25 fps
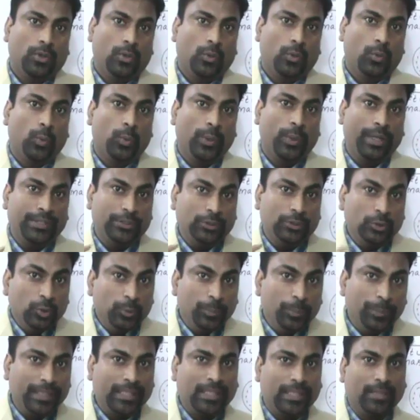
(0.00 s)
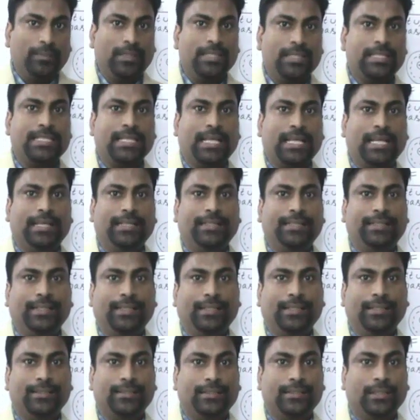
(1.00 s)
when you become a
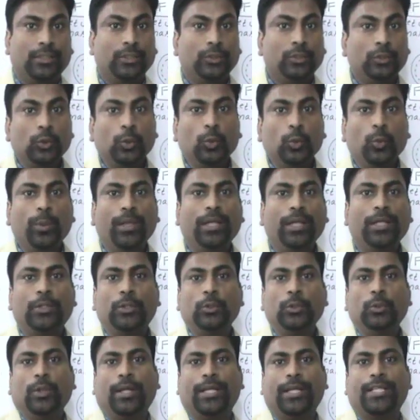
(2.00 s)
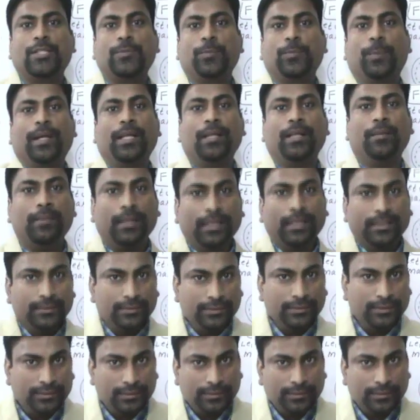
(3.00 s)
scientist, you will do experiments,